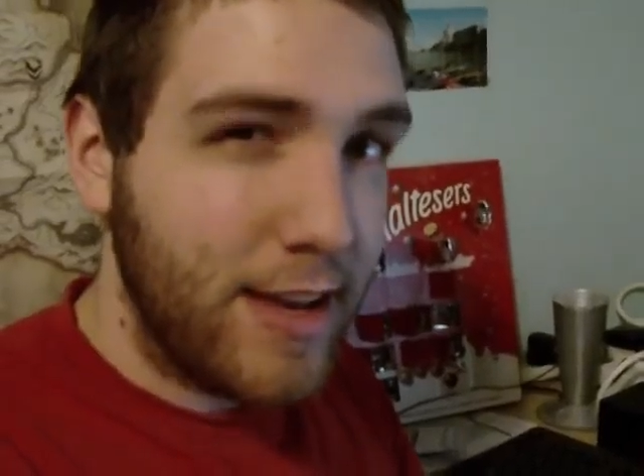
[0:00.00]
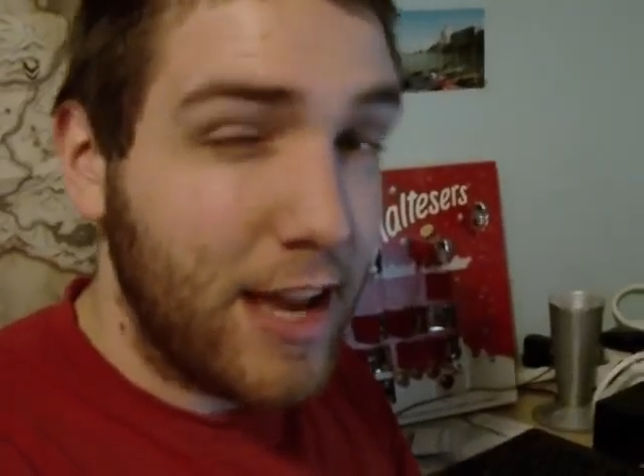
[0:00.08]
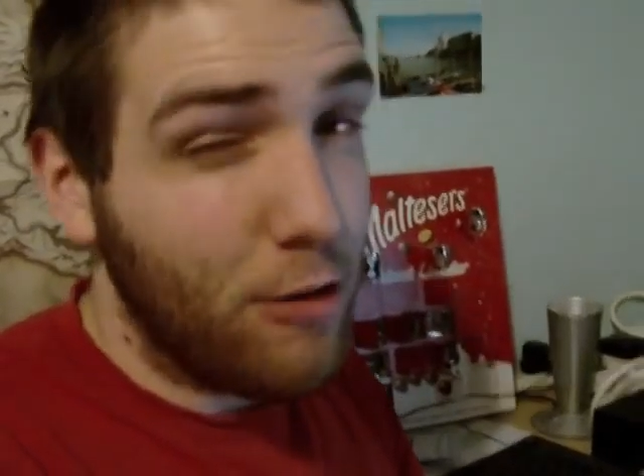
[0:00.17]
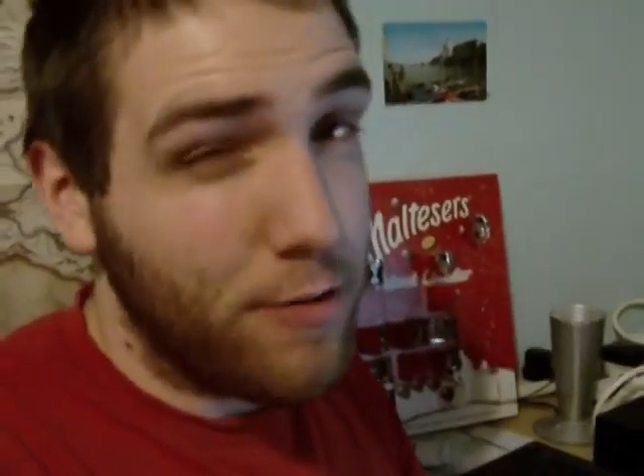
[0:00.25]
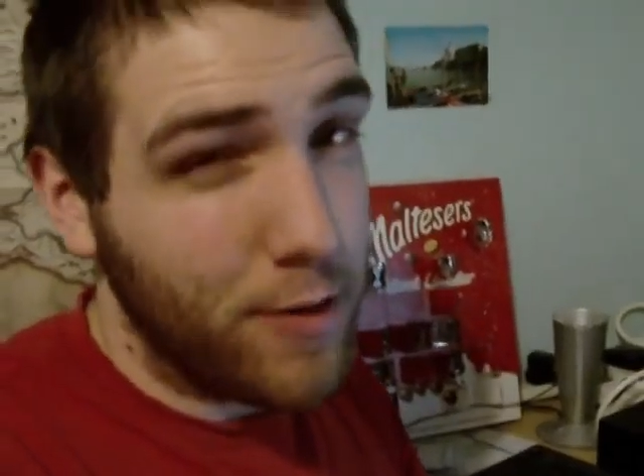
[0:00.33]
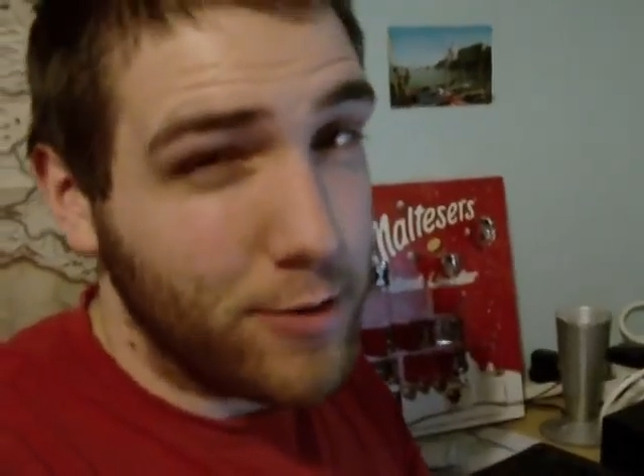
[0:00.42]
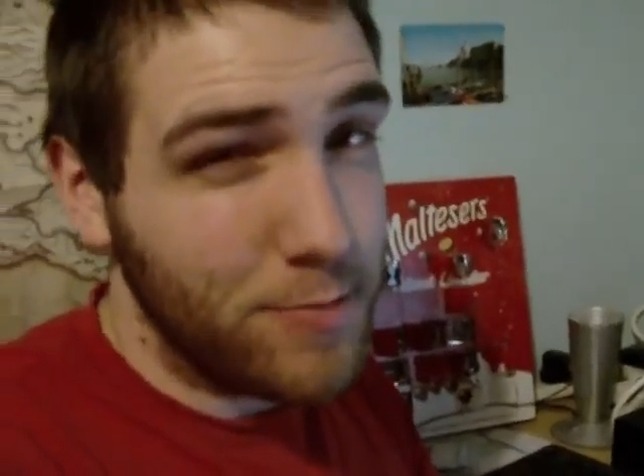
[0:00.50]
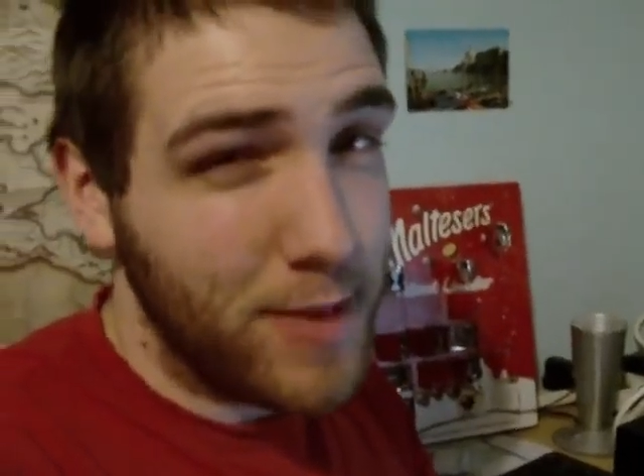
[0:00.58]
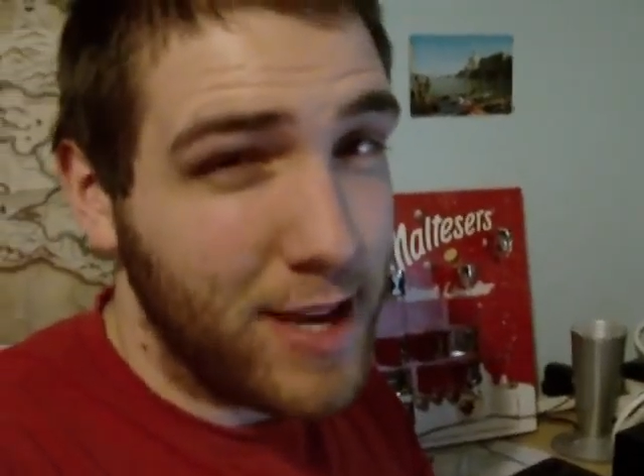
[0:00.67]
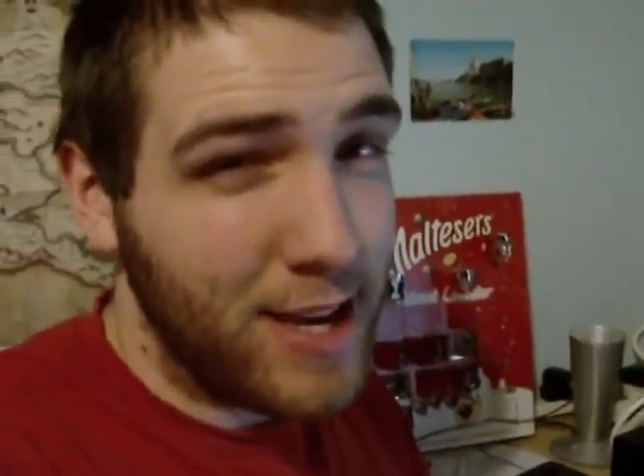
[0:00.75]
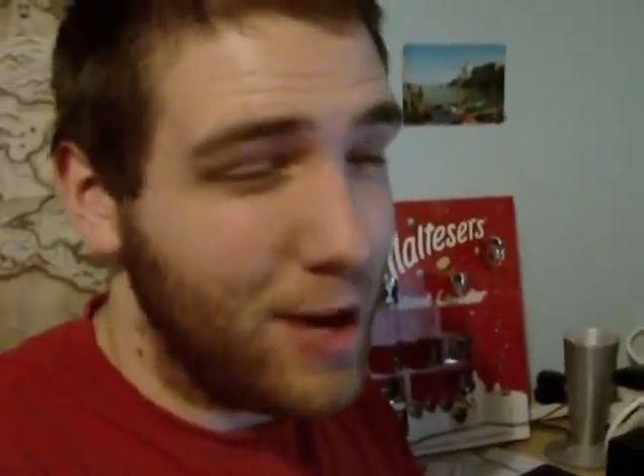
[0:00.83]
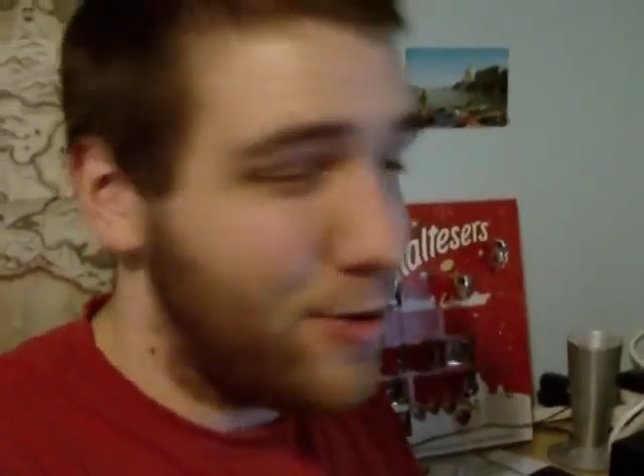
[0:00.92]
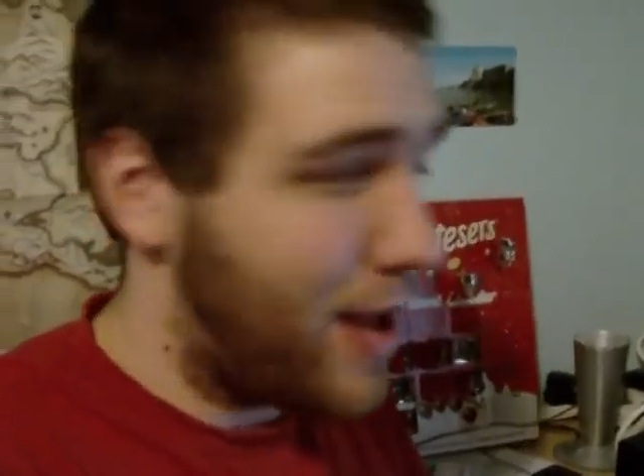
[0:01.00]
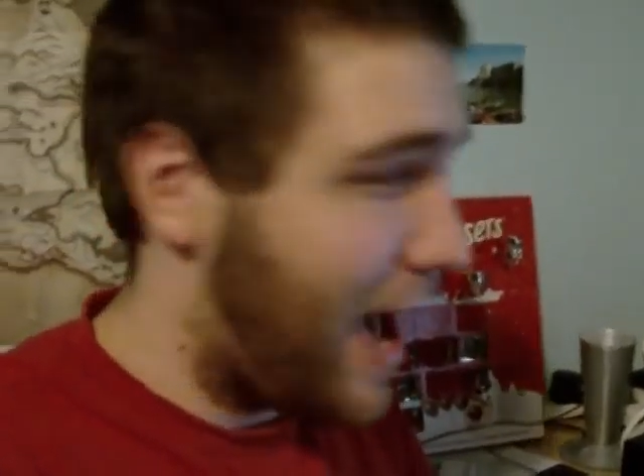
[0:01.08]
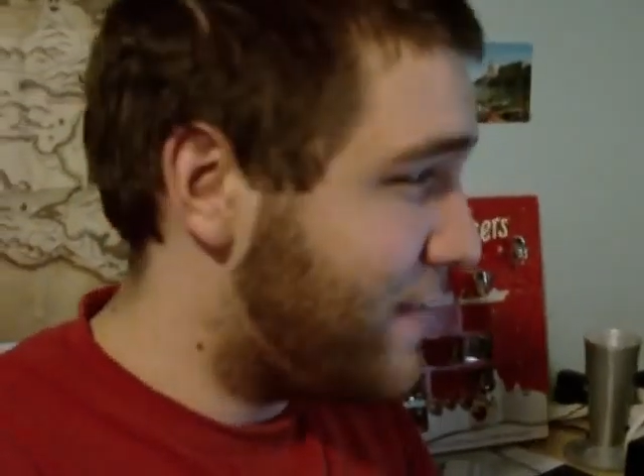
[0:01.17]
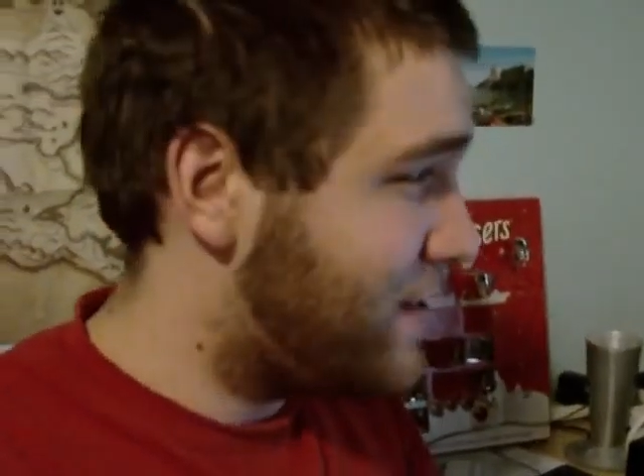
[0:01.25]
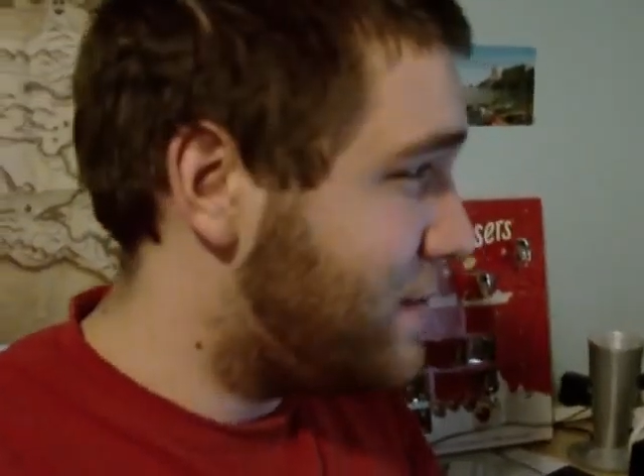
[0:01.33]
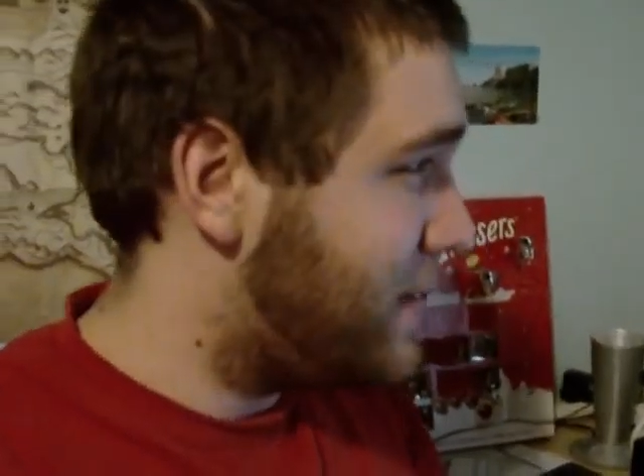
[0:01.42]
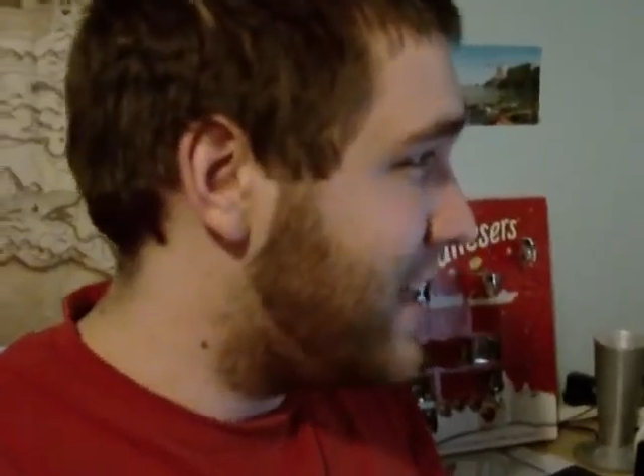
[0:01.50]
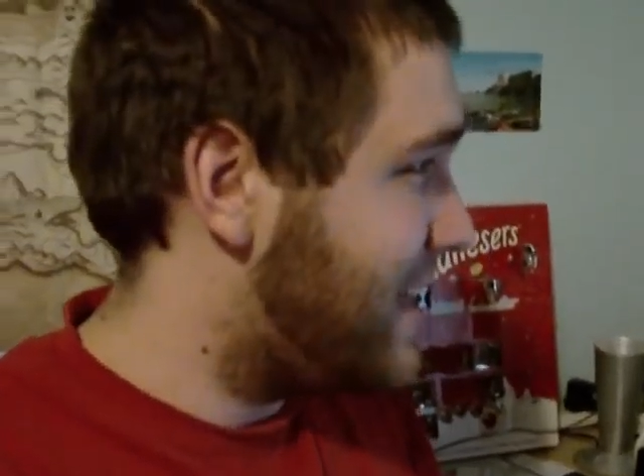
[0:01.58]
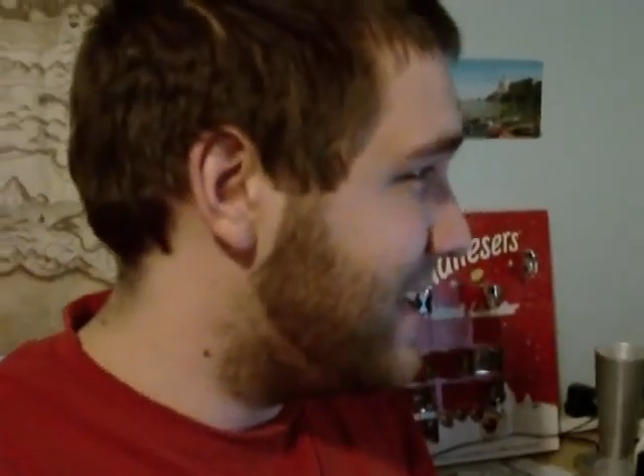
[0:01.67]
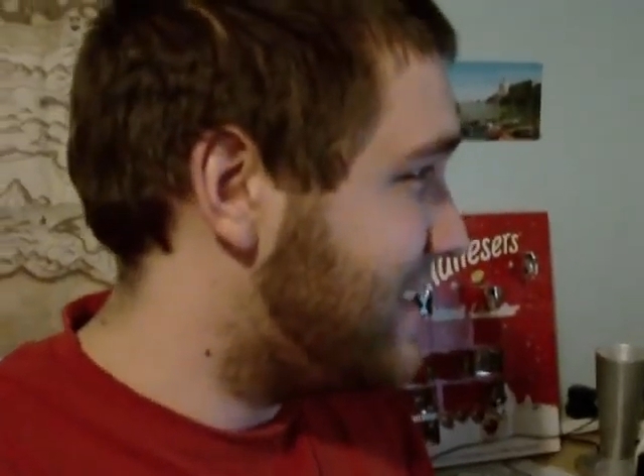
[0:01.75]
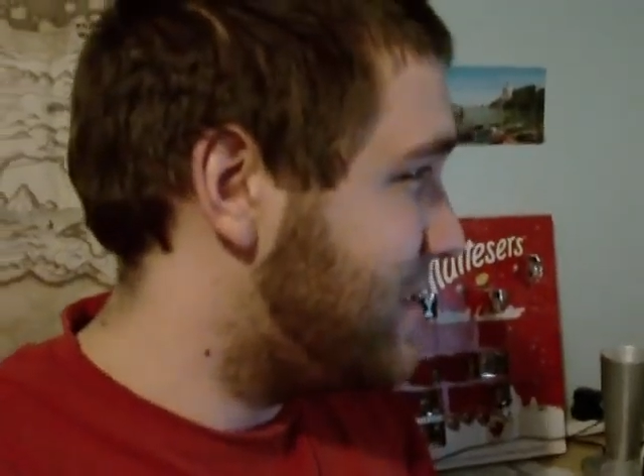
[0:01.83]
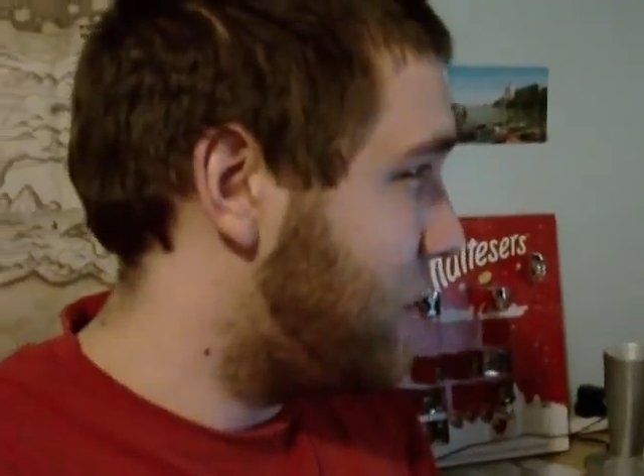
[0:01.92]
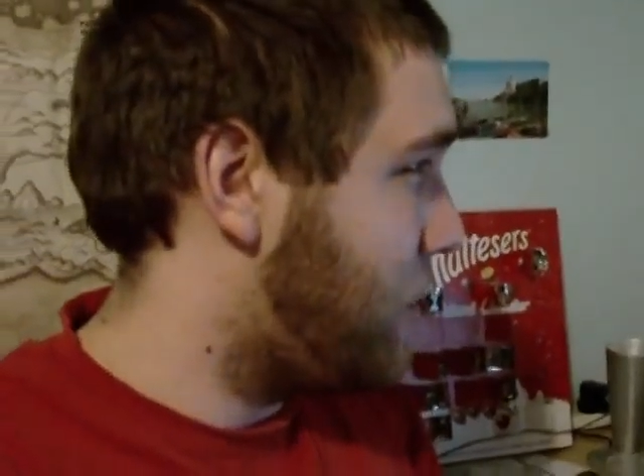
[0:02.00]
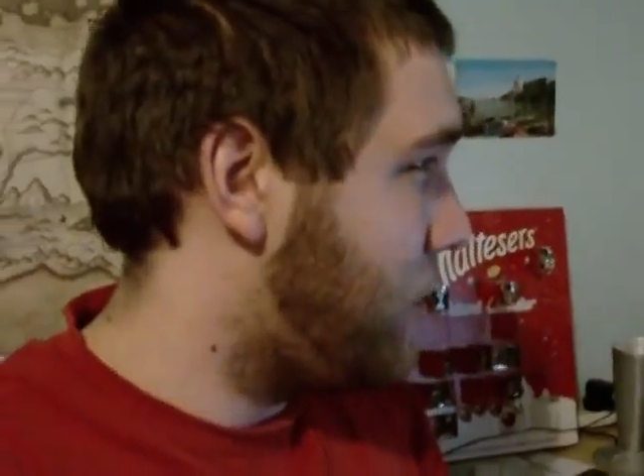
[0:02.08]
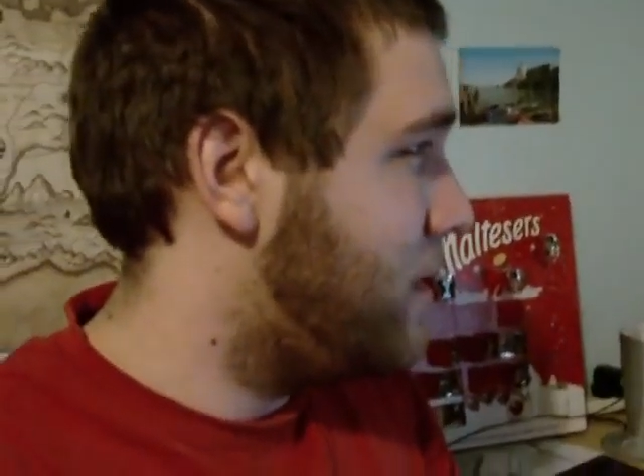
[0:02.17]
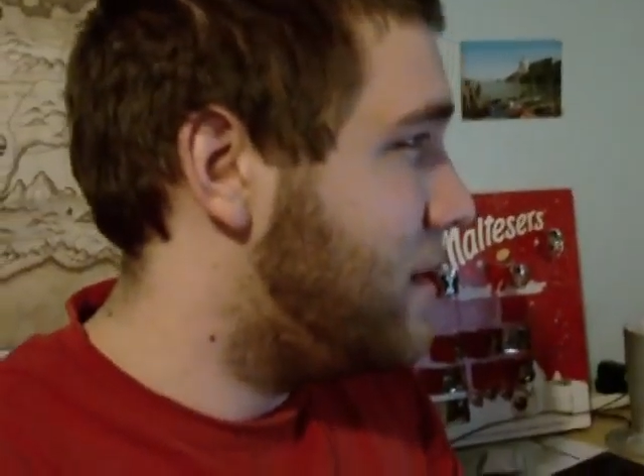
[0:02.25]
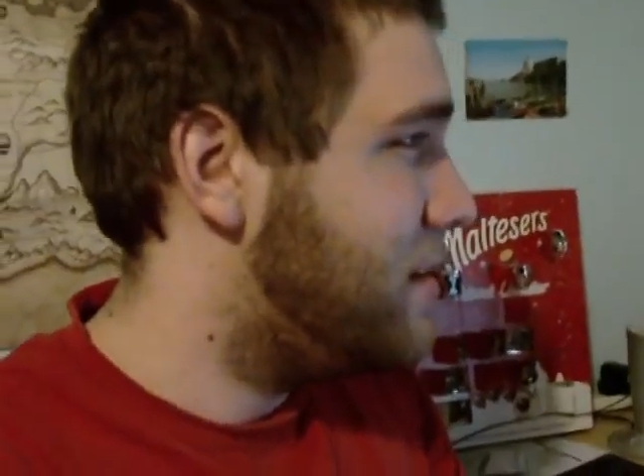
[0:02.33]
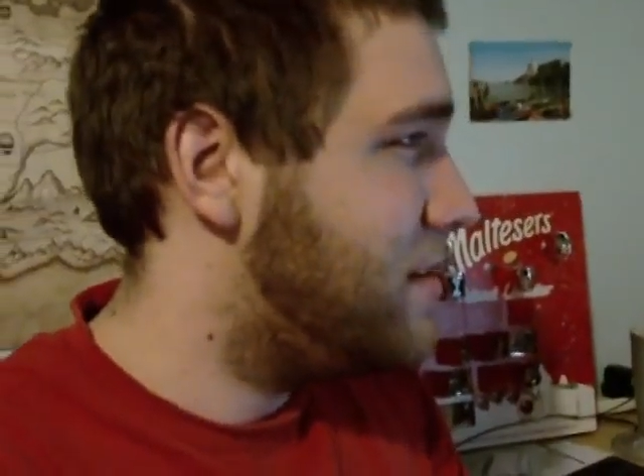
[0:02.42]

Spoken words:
Now, if it was me, it would have to be this song.